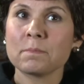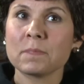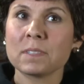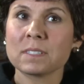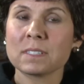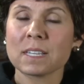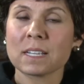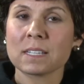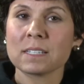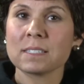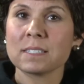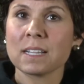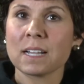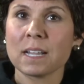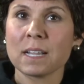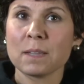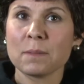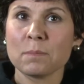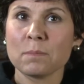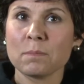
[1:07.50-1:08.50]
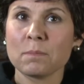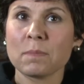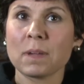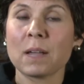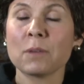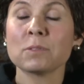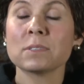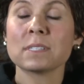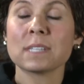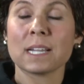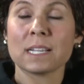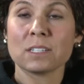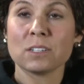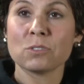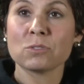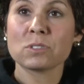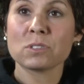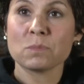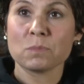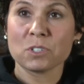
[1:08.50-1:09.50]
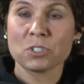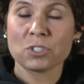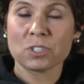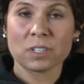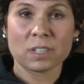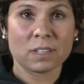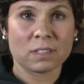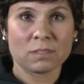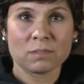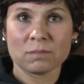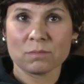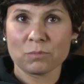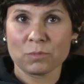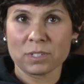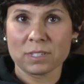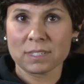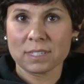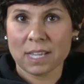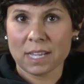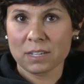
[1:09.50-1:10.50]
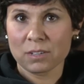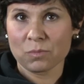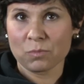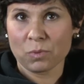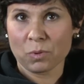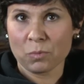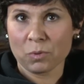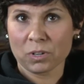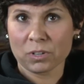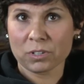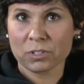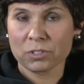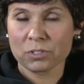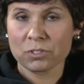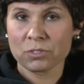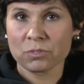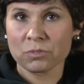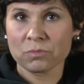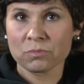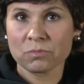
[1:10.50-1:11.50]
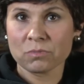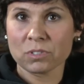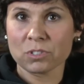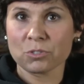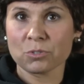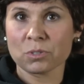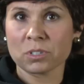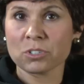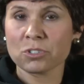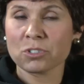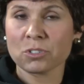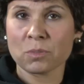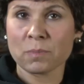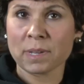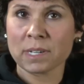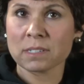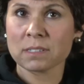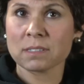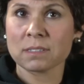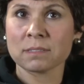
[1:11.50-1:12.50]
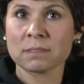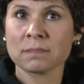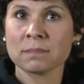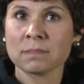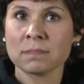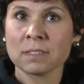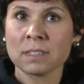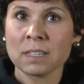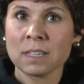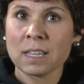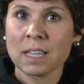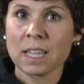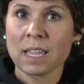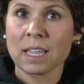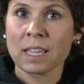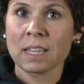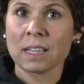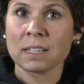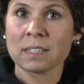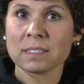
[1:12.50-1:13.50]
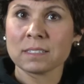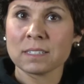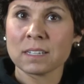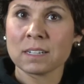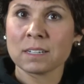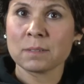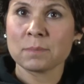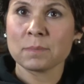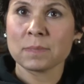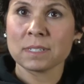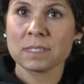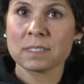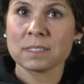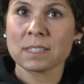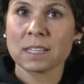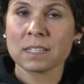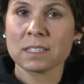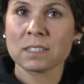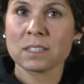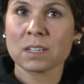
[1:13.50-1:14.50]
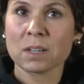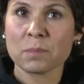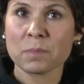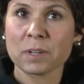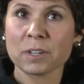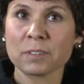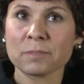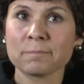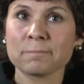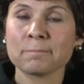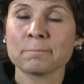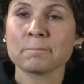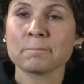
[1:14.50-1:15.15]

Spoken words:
the second time I was diagnosed in Michigan, we decided we weren't going to do the traditional medicine and decided to come here.